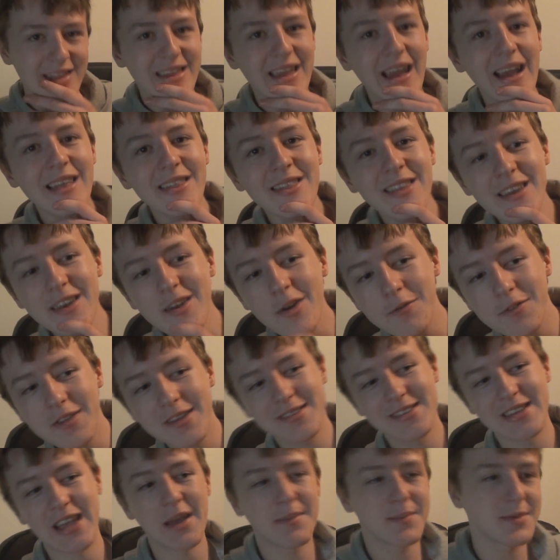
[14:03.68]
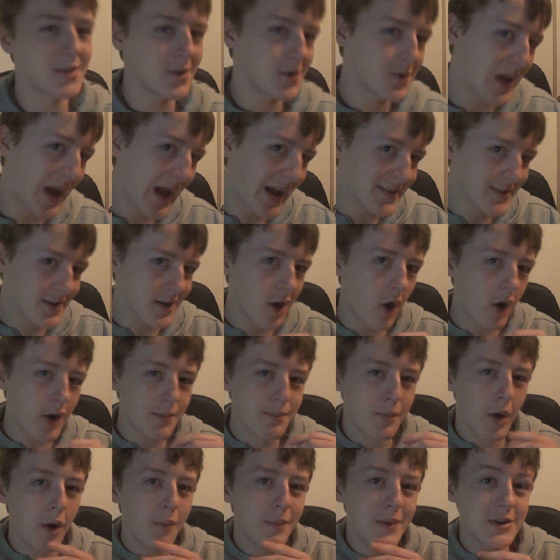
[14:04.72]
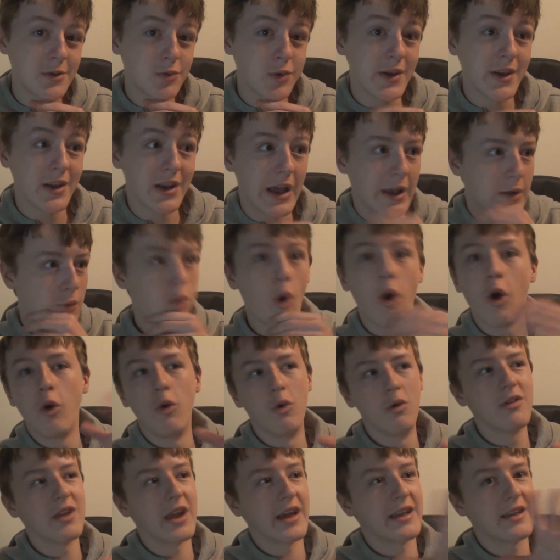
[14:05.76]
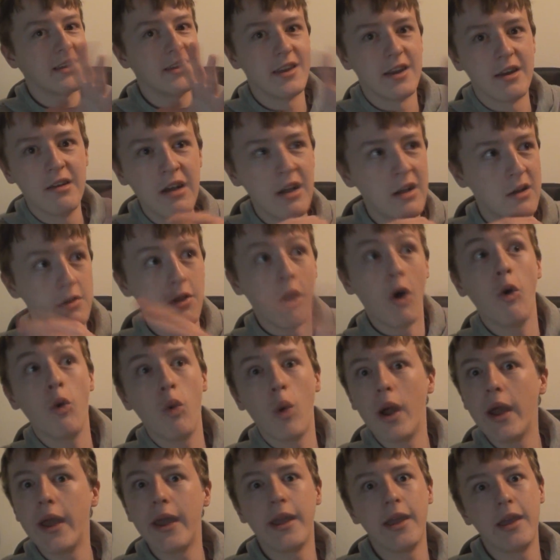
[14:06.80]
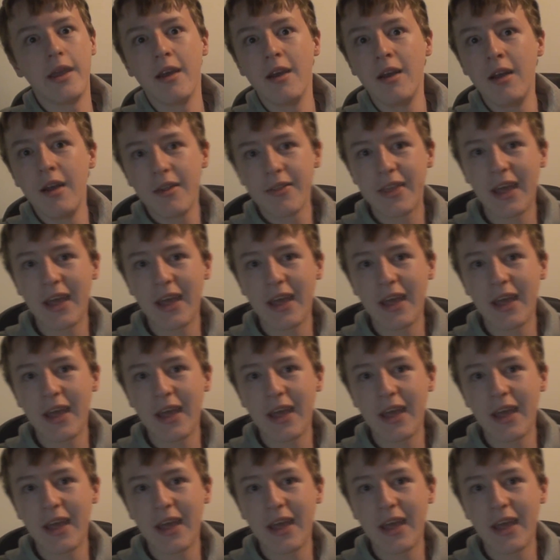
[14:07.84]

the ending of this episode has a lot of moments where you're like, whoa, like, you know, no way.